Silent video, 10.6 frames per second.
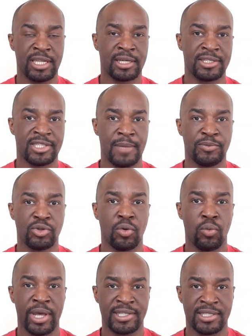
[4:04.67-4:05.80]
the conceptual
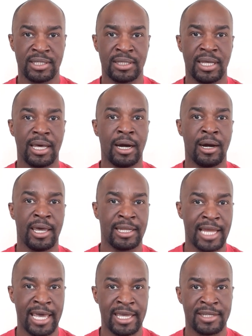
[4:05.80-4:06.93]
Western
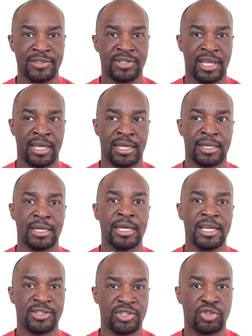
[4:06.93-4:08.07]
alliance and
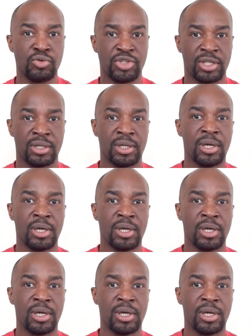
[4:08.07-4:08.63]
institution,